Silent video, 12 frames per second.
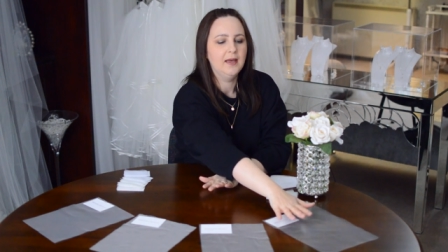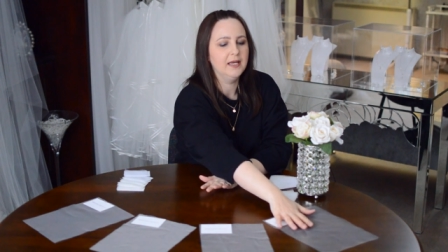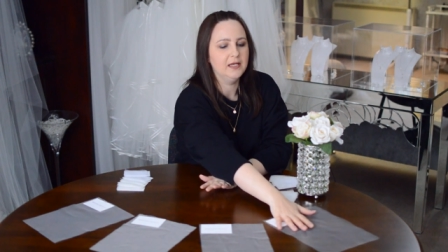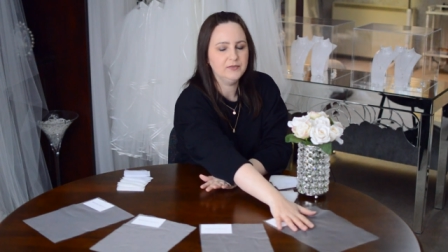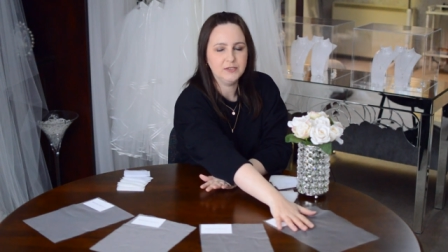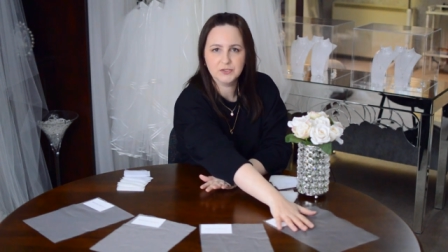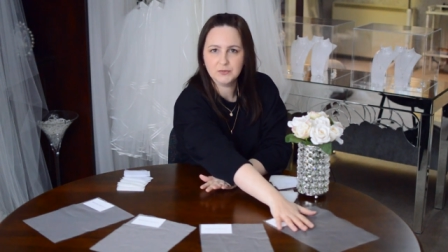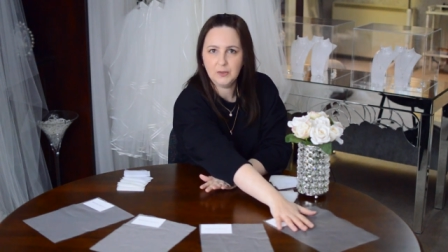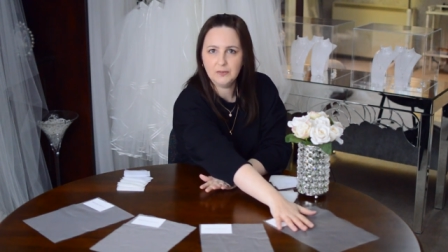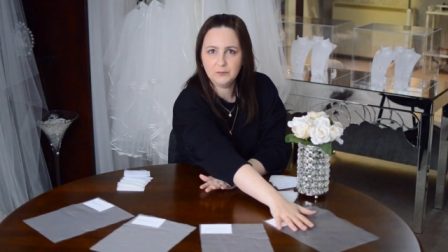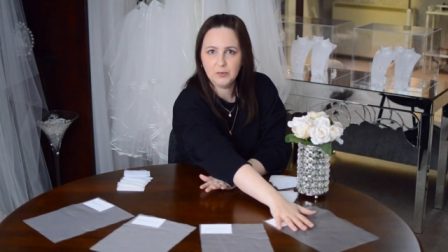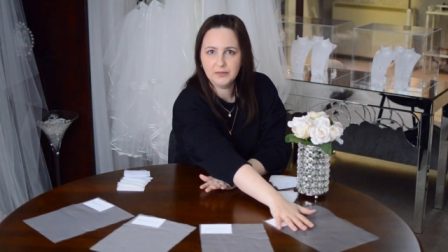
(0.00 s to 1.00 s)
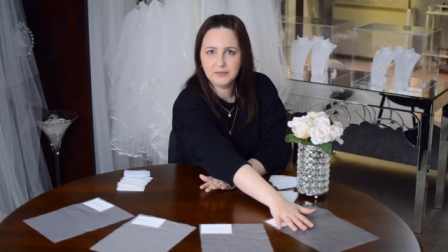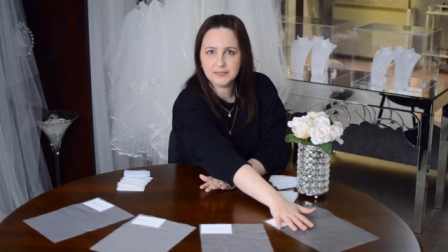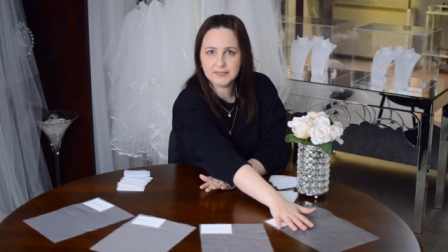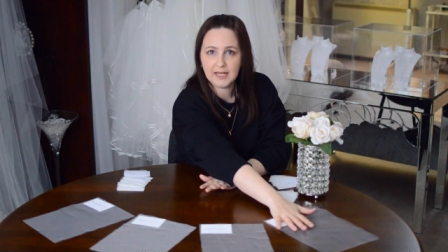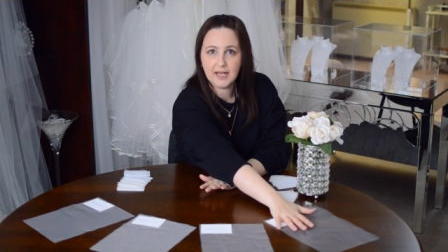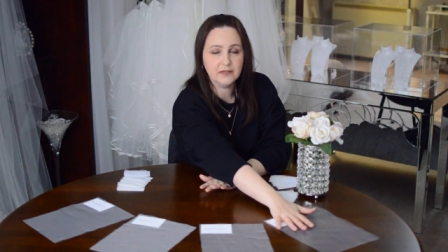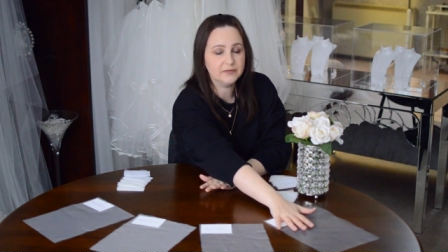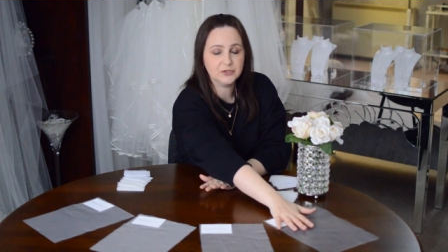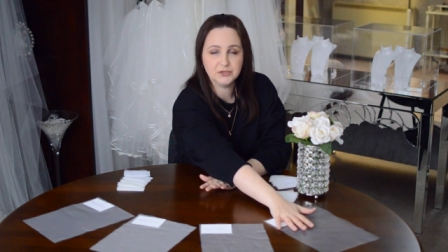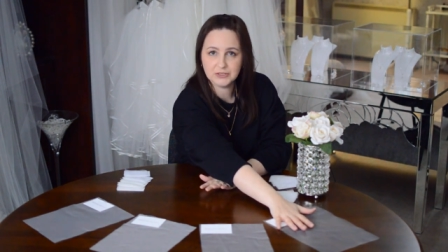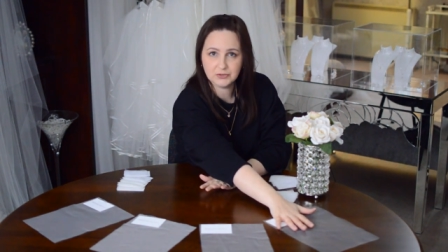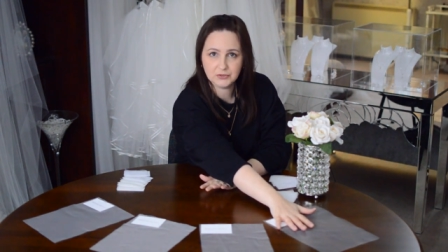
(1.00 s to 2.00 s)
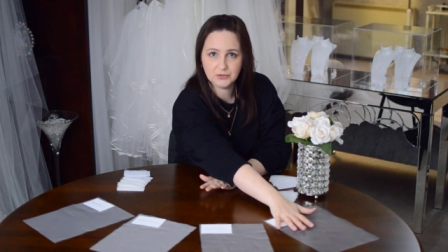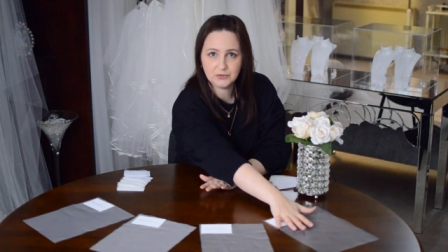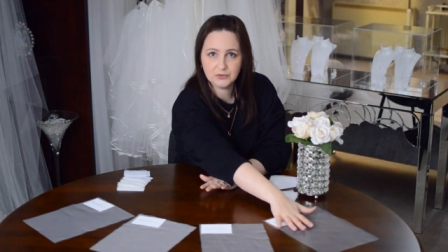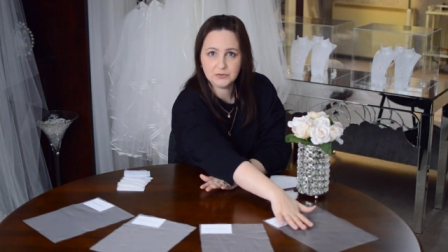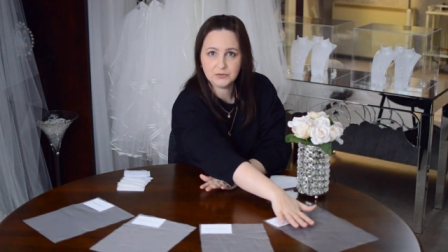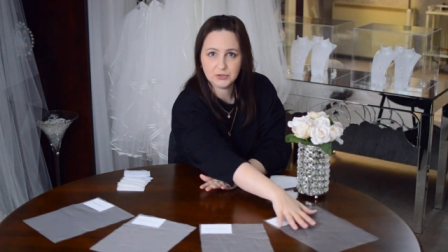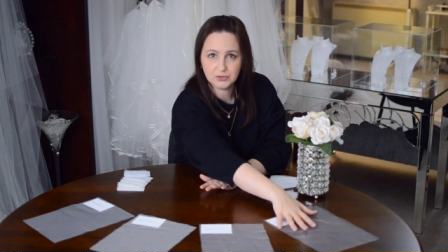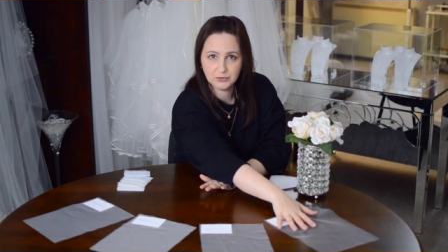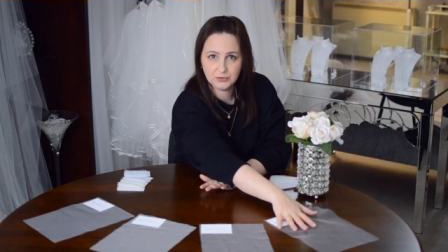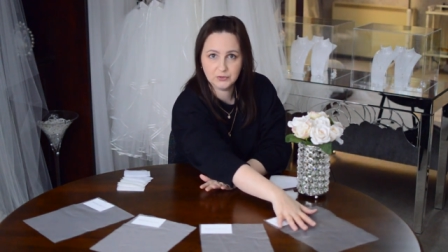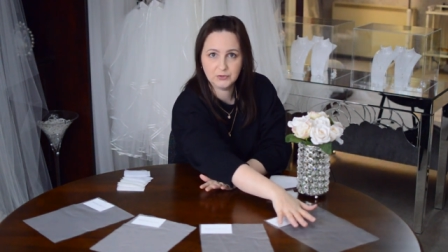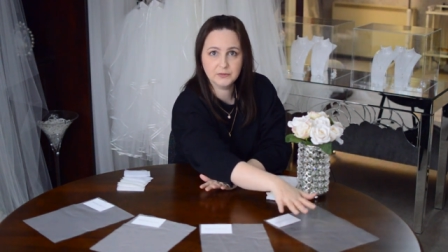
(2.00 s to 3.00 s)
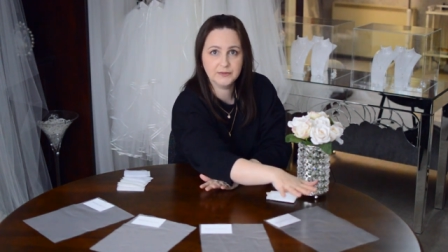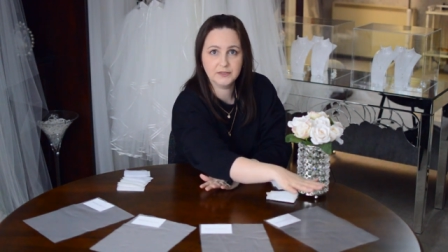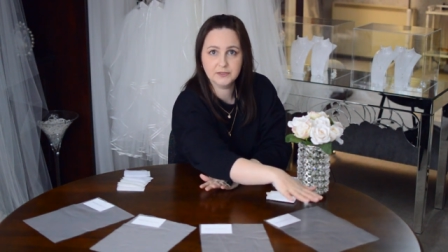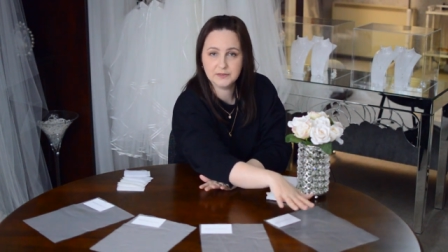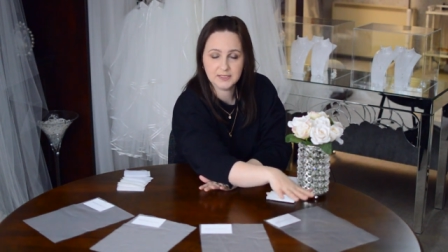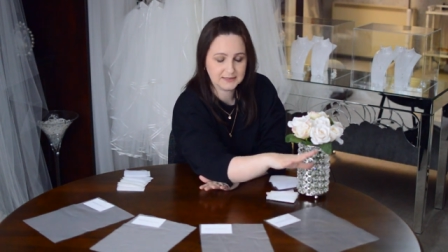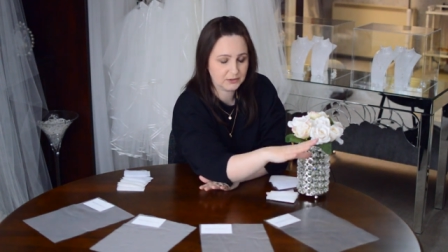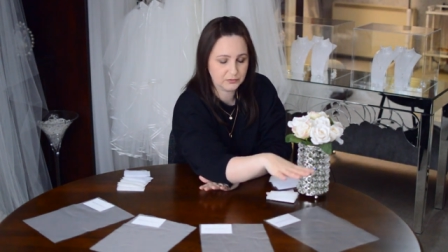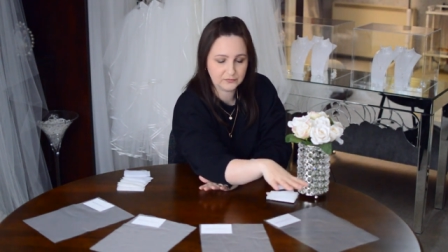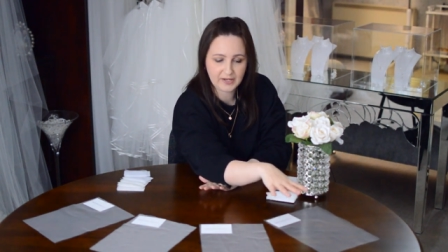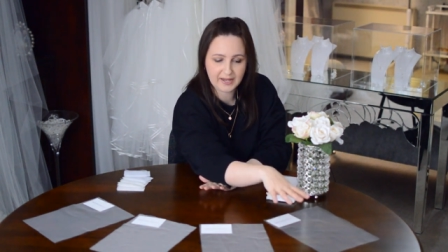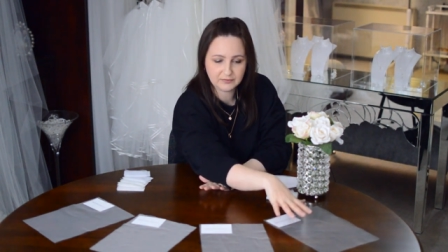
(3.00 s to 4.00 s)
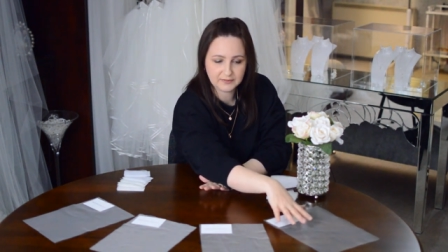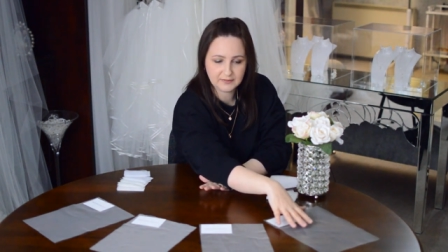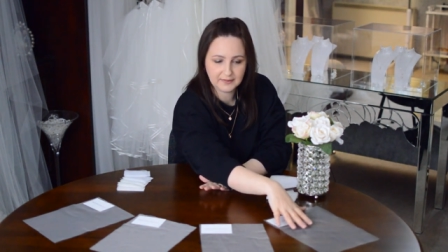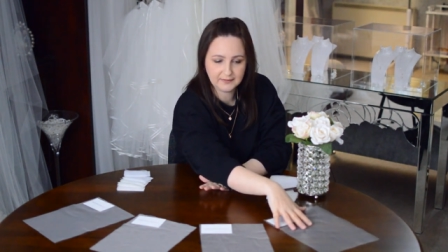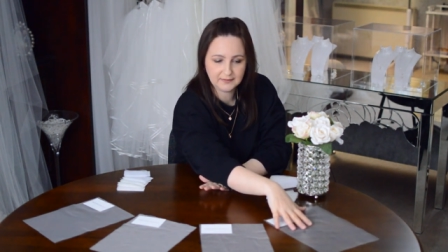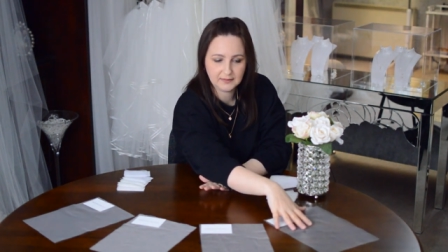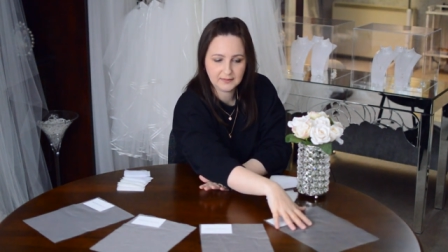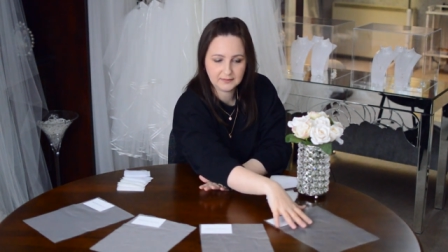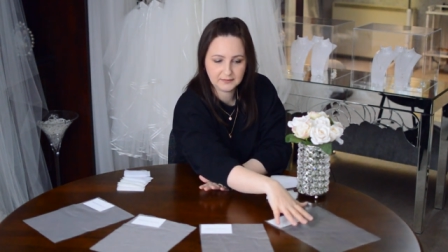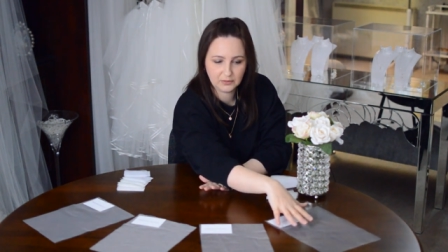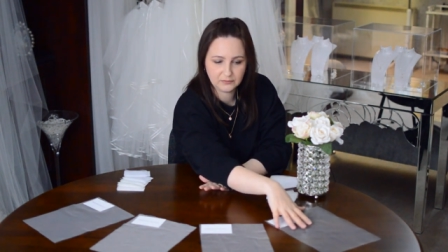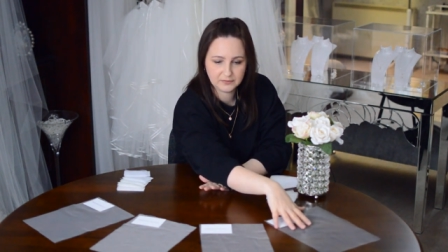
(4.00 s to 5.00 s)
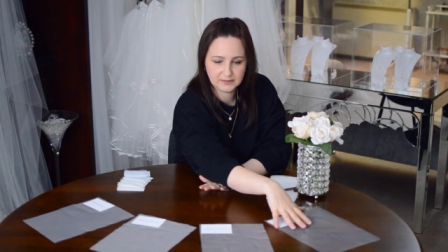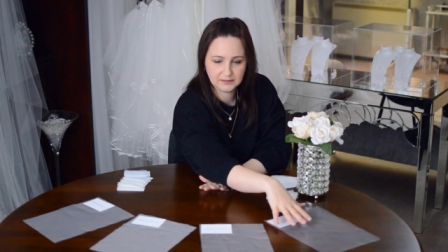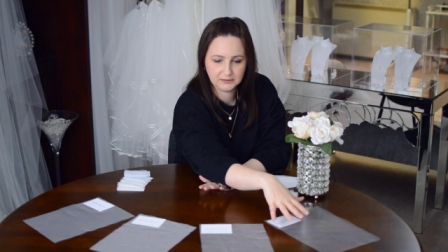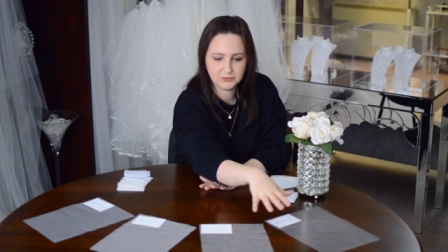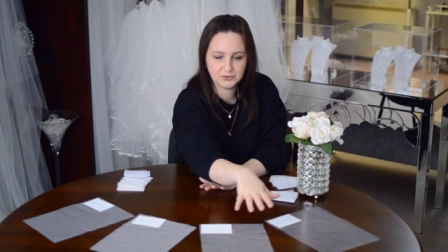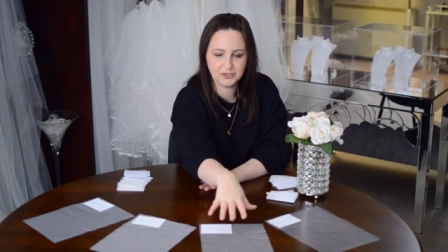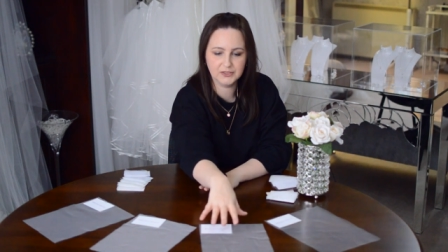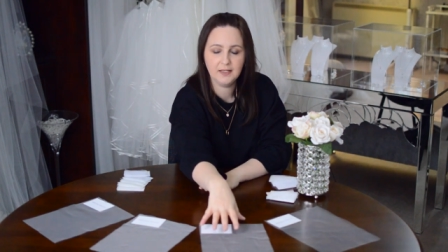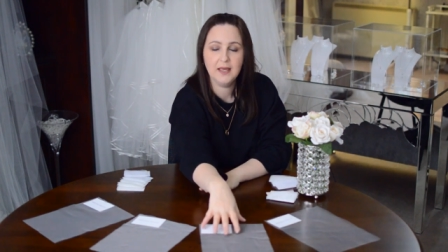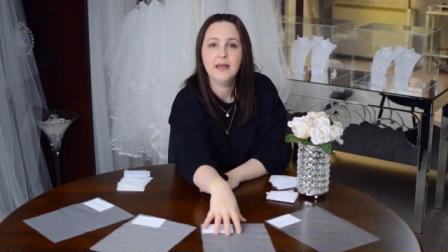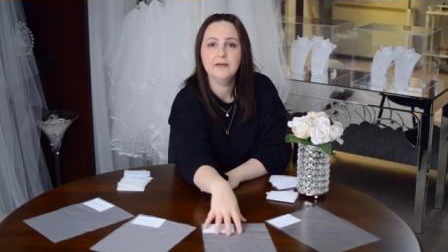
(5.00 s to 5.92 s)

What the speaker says: if you just want one that's kind of a traditional tulle that is good for everything, go for the Illusion.